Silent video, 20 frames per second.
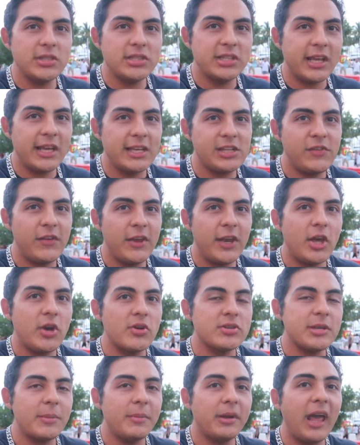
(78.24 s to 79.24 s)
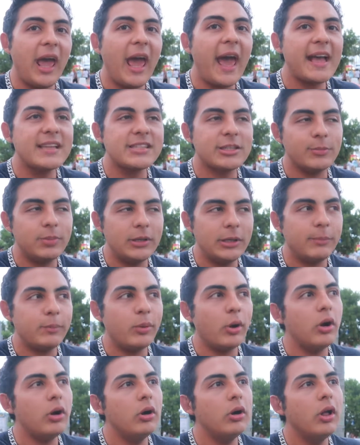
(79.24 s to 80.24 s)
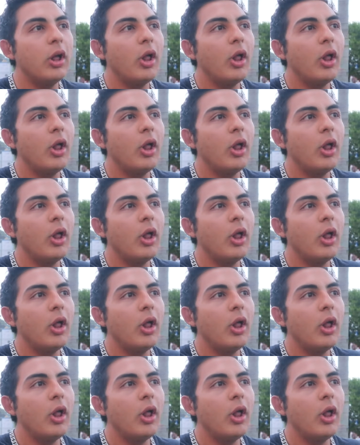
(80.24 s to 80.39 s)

in today's video is I'm gonna ask people